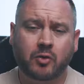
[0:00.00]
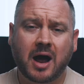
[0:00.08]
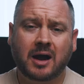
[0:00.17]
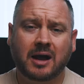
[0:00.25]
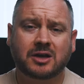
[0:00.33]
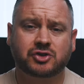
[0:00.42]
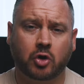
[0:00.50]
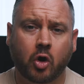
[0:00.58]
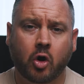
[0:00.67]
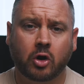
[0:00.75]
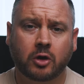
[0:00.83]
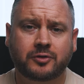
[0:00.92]
Iraq has
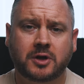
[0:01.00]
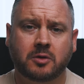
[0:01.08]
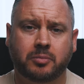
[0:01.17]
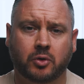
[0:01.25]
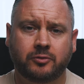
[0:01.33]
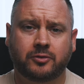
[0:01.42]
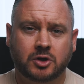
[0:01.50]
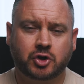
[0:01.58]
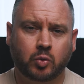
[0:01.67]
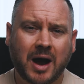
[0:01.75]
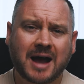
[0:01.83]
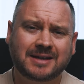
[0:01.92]
all of the above. So
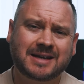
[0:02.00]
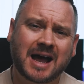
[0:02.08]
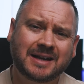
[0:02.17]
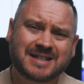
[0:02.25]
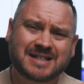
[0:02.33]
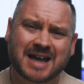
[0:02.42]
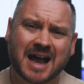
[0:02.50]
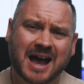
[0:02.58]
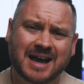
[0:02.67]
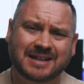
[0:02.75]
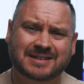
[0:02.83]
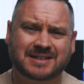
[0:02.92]
why did I
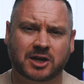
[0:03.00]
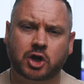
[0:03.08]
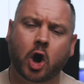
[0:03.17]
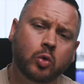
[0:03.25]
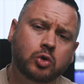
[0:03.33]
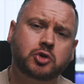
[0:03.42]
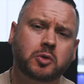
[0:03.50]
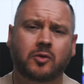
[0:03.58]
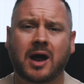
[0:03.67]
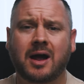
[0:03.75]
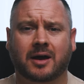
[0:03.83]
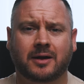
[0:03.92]
decide to go to
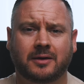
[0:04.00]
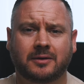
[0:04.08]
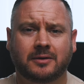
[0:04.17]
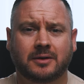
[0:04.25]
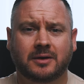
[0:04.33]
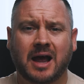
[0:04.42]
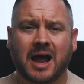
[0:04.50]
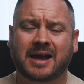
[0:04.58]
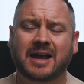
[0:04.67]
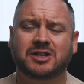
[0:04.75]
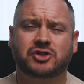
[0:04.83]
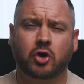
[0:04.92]
Iraq
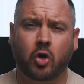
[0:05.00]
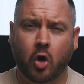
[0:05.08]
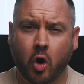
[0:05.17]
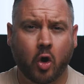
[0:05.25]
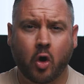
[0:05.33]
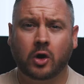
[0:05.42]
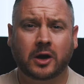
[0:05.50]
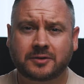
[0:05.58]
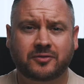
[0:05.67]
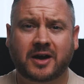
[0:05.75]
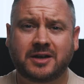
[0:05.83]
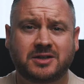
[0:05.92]
against all
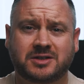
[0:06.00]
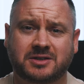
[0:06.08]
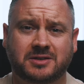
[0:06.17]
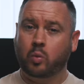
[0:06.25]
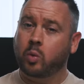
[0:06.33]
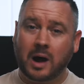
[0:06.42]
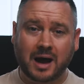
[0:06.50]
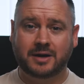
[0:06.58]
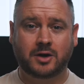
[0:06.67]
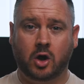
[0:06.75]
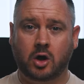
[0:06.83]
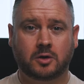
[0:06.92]
advice? Why
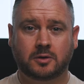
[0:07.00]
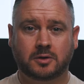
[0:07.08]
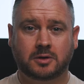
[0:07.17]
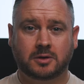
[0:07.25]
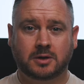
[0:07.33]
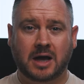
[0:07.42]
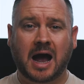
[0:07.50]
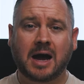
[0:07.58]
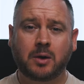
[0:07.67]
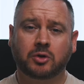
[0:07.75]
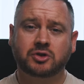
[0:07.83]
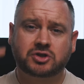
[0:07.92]
not? I
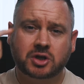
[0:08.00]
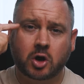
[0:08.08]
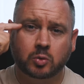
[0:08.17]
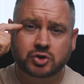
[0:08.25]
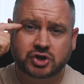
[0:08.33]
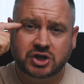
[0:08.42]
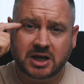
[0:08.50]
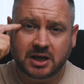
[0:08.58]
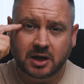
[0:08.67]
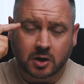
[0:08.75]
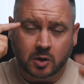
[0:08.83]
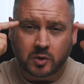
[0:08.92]
wanted to go and see
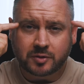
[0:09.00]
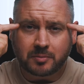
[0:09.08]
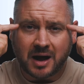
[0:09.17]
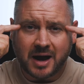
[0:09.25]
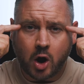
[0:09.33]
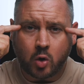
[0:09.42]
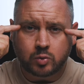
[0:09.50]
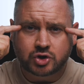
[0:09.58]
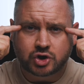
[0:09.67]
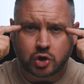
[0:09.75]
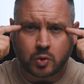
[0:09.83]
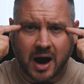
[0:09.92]
with my own
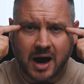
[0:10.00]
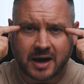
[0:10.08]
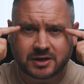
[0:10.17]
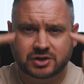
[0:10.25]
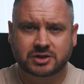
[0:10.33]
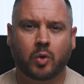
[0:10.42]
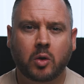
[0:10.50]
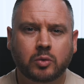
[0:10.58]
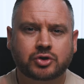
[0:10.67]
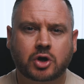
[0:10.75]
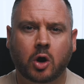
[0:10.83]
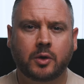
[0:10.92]
two eyes what
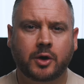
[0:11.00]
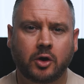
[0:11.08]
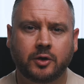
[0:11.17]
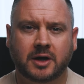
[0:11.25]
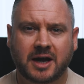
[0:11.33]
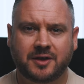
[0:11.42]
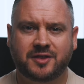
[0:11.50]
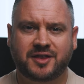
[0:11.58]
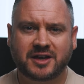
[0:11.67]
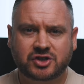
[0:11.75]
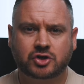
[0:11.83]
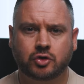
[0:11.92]
was going on in this